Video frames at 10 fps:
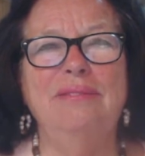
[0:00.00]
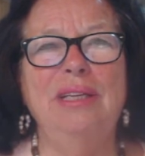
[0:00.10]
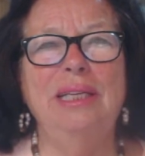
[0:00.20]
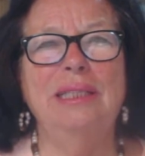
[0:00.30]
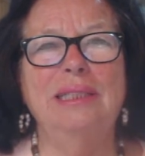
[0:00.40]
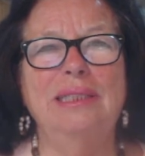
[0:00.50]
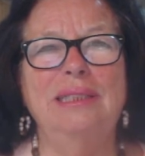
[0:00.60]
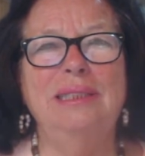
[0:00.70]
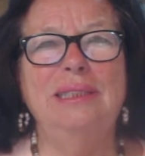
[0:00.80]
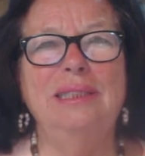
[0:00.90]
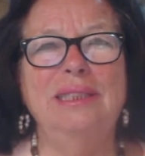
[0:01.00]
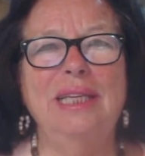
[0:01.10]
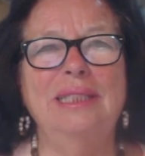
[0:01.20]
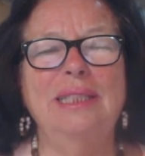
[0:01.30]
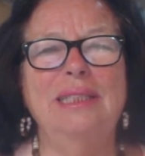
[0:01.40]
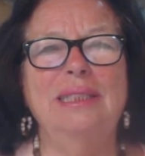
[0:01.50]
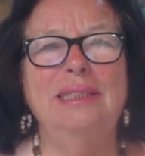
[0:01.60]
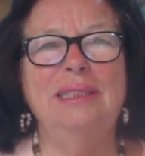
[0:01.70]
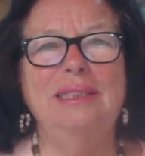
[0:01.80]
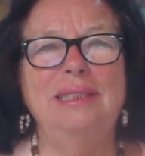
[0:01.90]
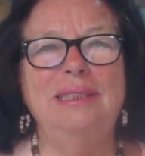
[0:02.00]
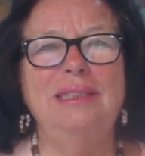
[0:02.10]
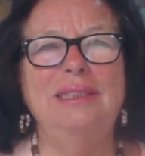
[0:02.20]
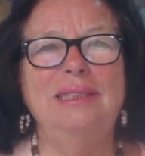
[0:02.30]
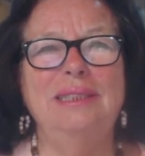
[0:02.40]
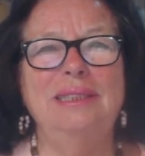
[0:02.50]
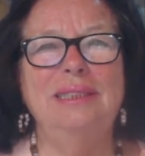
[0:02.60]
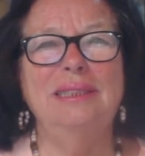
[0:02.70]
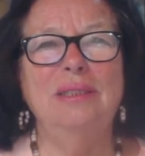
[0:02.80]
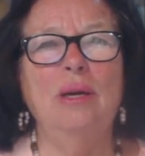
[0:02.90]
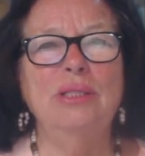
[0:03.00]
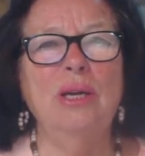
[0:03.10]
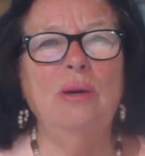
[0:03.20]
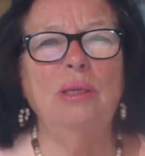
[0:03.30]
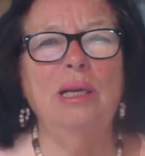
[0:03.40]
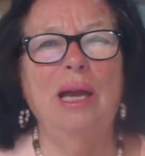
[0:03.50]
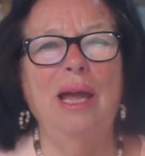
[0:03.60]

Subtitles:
Feel it. Sense it. You're the whole.